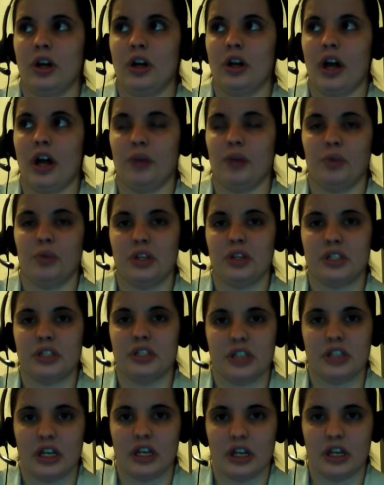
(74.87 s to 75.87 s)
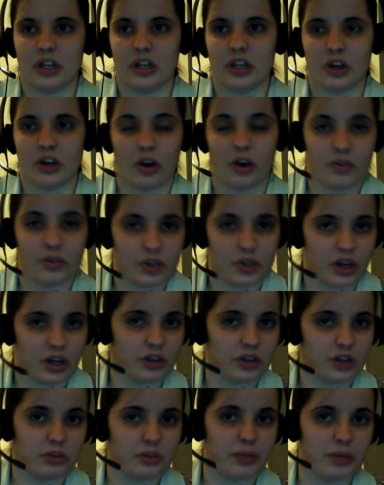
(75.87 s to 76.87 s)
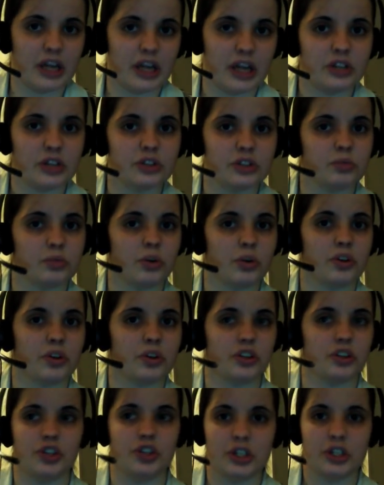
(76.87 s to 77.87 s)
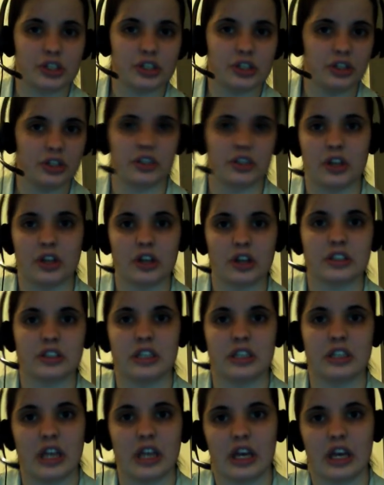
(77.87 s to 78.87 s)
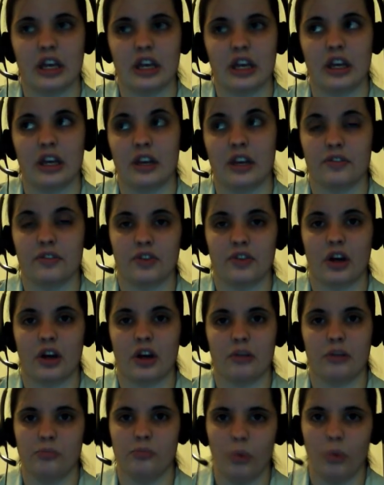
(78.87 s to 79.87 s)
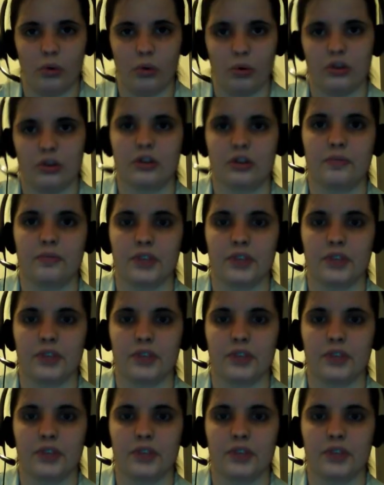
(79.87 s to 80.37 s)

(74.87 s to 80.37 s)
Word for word: I want to say over 100 pages worth just in the dossier, if not more.